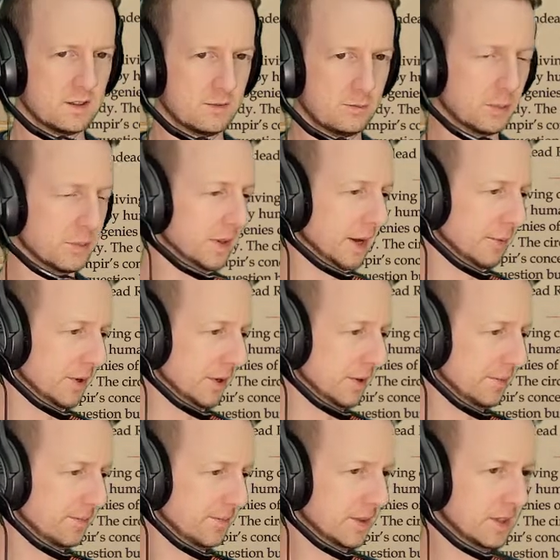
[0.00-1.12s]
Probably that
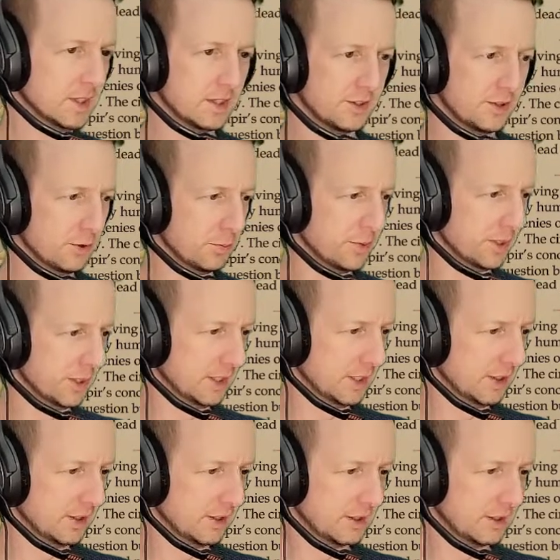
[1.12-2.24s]
one. No
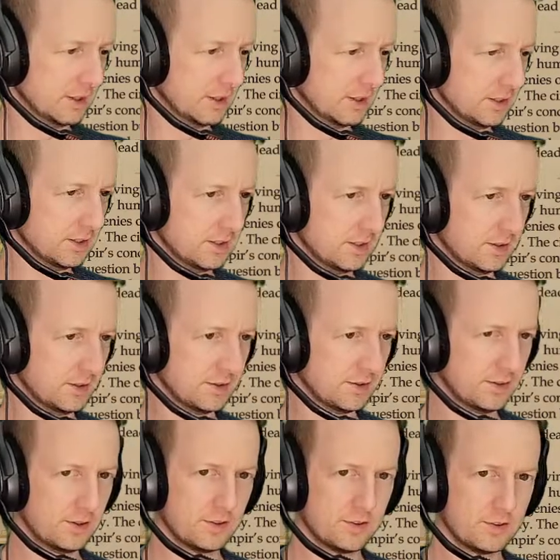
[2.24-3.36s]
beard.
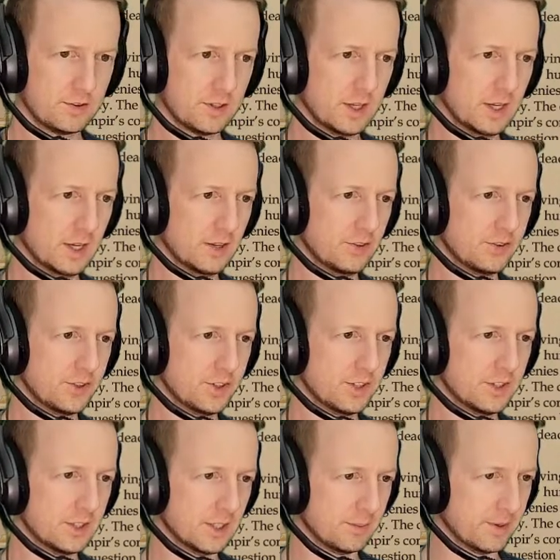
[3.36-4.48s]
This
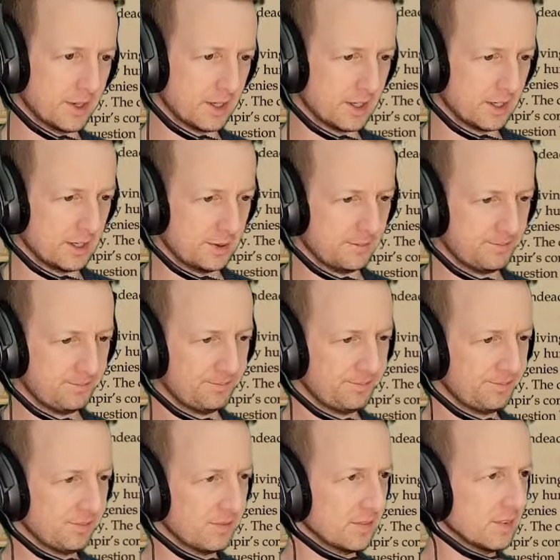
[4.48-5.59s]
hairstyle? Yeah, that colour.
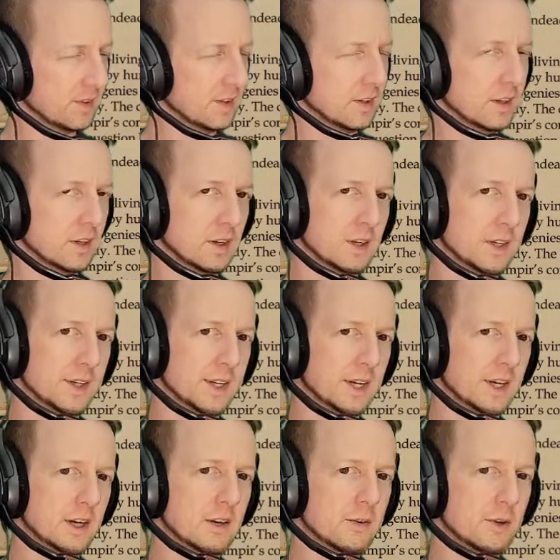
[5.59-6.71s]

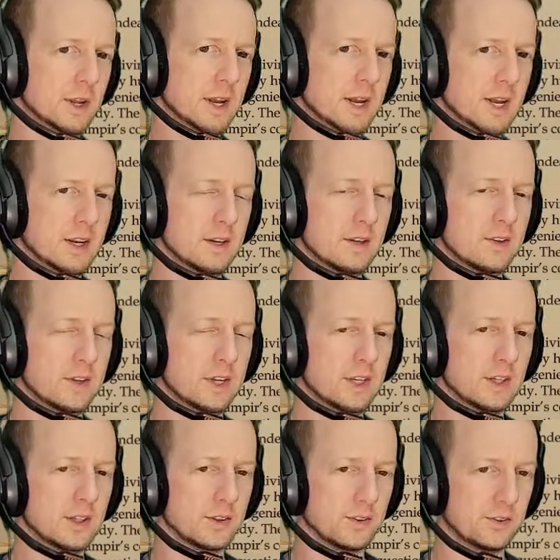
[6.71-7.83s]
Now, what hand does he
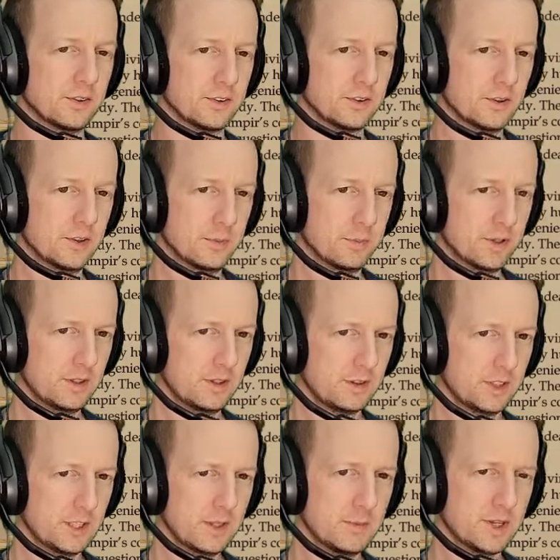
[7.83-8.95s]
use? I
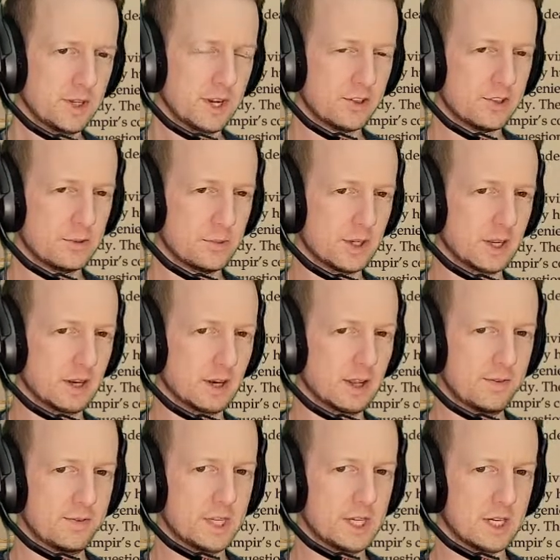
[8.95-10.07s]
think he might actually be a
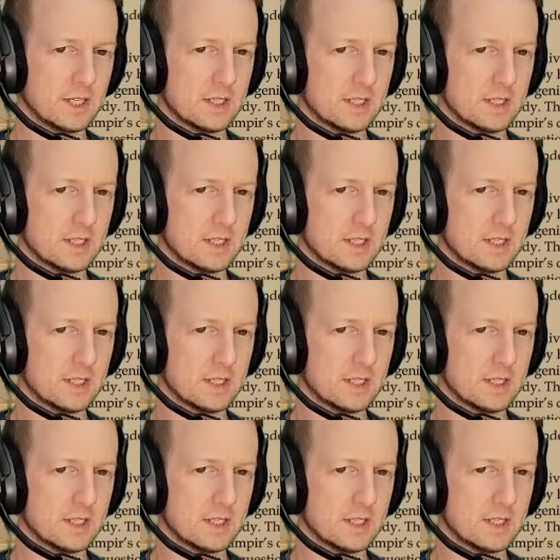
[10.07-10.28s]
lefty.